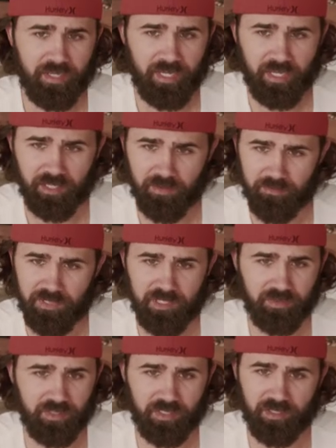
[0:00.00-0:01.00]
and
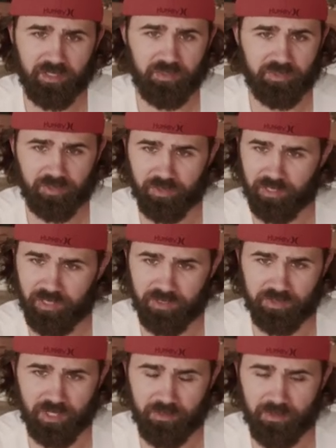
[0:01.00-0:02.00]
immediately started getting
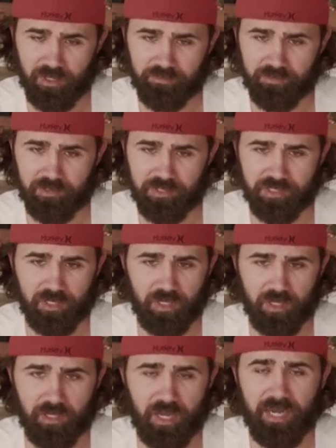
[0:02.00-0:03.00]
job offers.
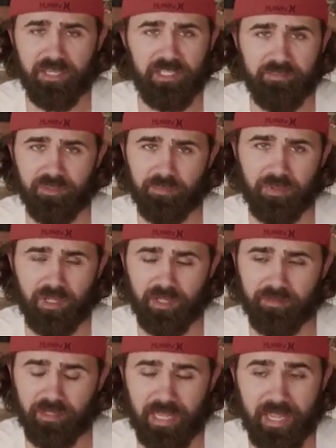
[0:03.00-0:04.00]
I didn't even
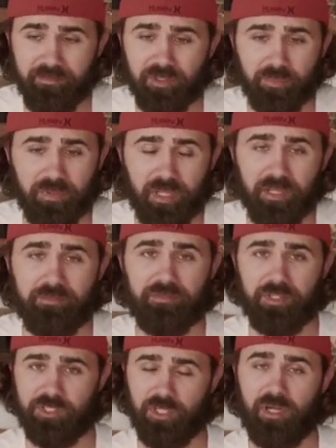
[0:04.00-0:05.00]
apply. I haven't applied
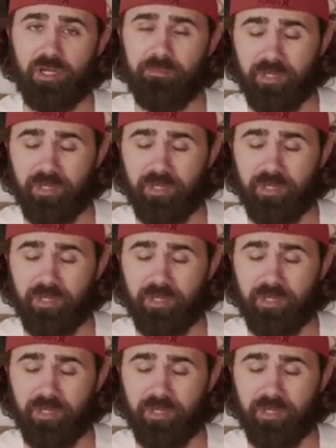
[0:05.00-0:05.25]
for a job,